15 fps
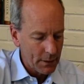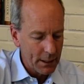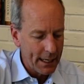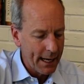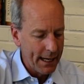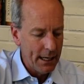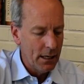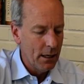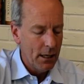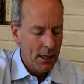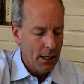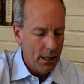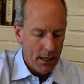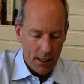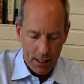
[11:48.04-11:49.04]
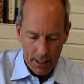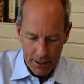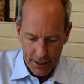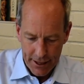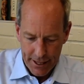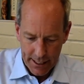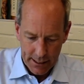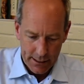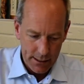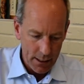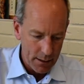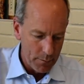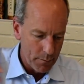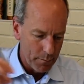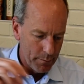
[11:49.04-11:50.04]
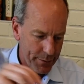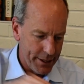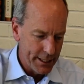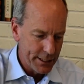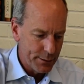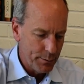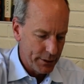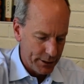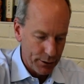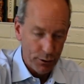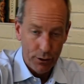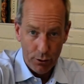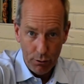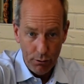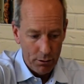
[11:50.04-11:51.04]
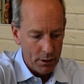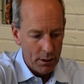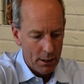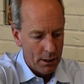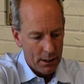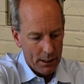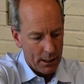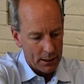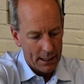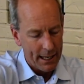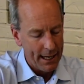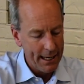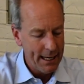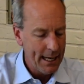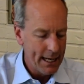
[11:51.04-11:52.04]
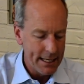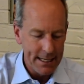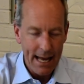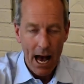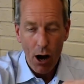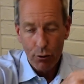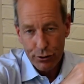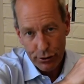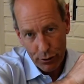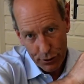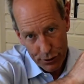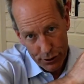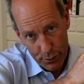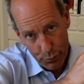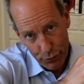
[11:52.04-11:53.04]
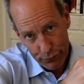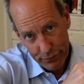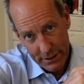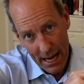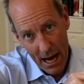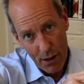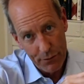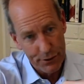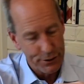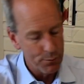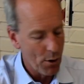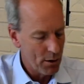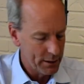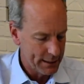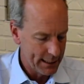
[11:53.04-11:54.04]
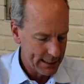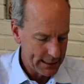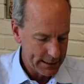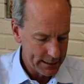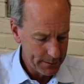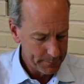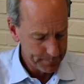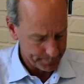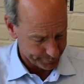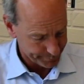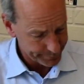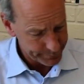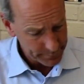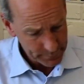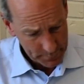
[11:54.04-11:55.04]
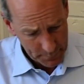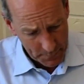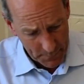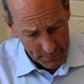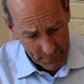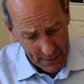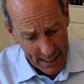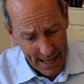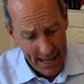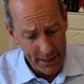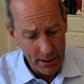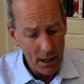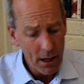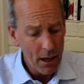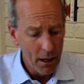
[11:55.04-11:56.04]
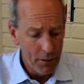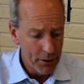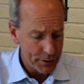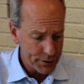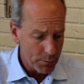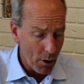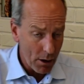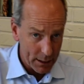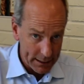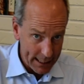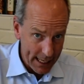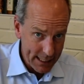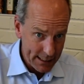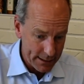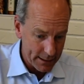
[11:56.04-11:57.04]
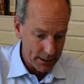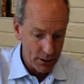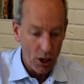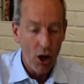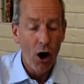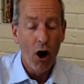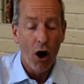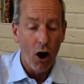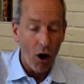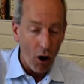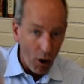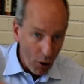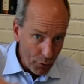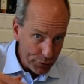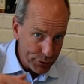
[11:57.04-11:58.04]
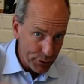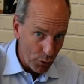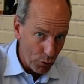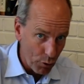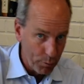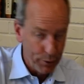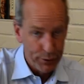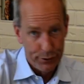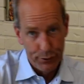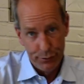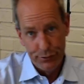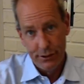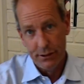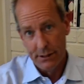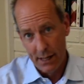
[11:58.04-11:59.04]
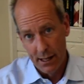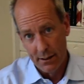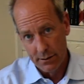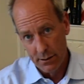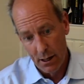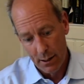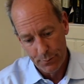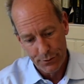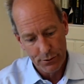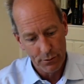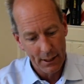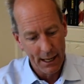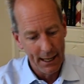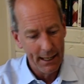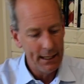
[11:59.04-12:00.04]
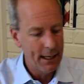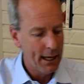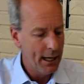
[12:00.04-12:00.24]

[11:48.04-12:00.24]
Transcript: Okay, this material, okay, now starts to move down the small intestine, and the small intestine also produces enzymes, okay?